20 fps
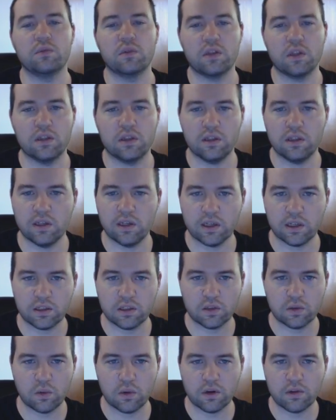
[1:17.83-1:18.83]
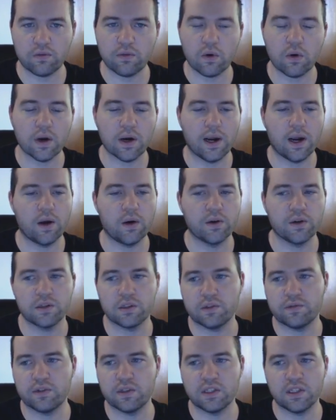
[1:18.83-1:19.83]
within the next twenty-four hours
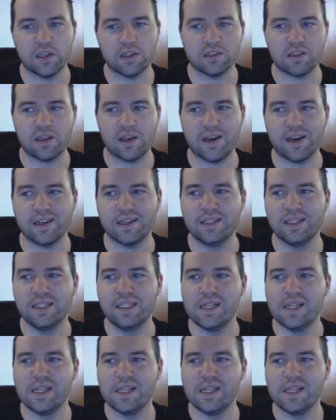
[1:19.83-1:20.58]
if it does that.